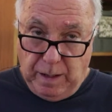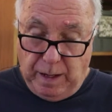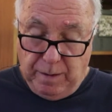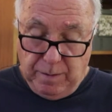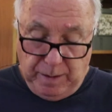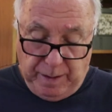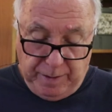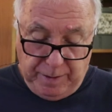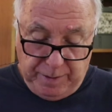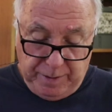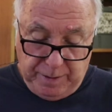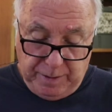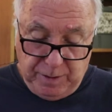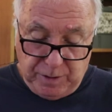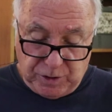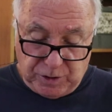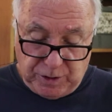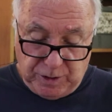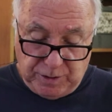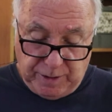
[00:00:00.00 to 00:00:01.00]
and it
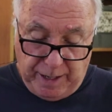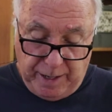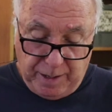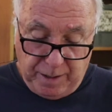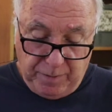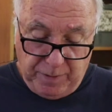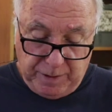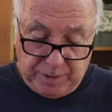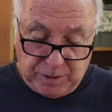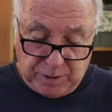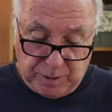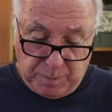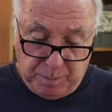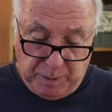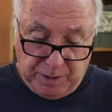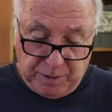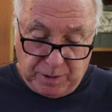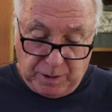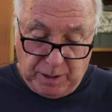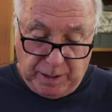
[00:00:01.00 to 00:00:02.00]
is the data that's
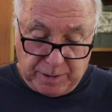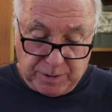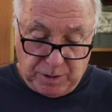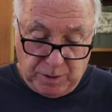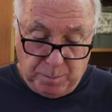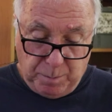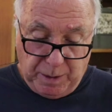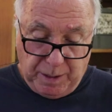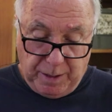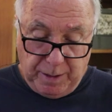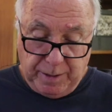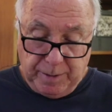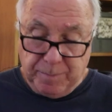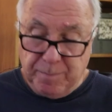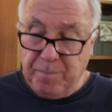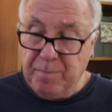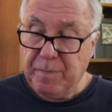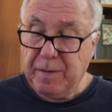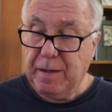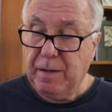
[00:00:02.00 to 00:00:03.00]
been collected by